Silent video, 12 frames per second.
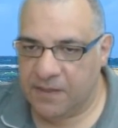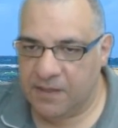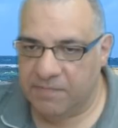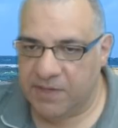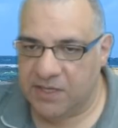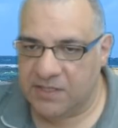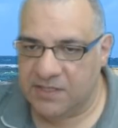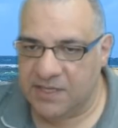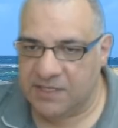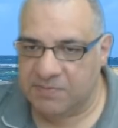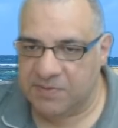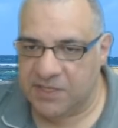Because
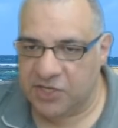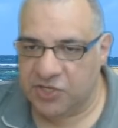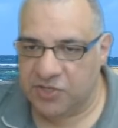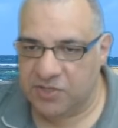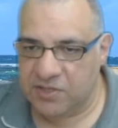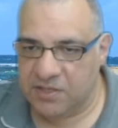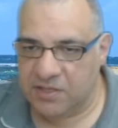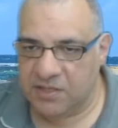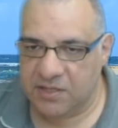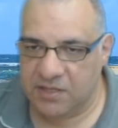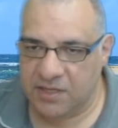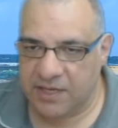this position
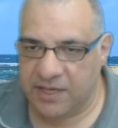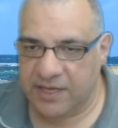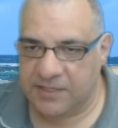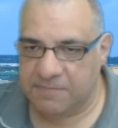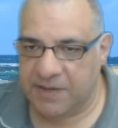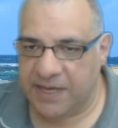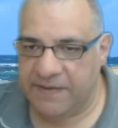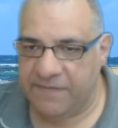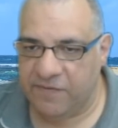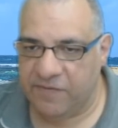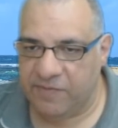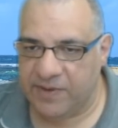is
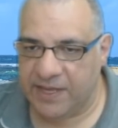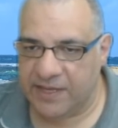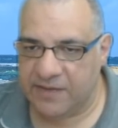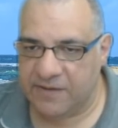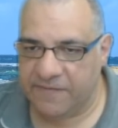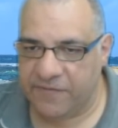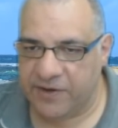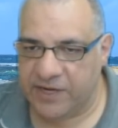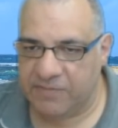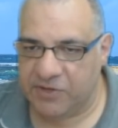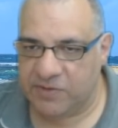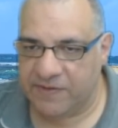painful for black, threatening
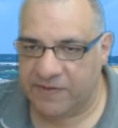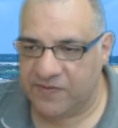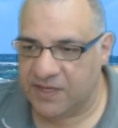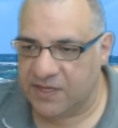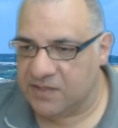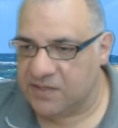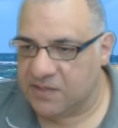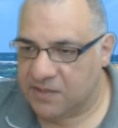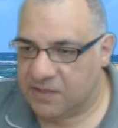bishop f6.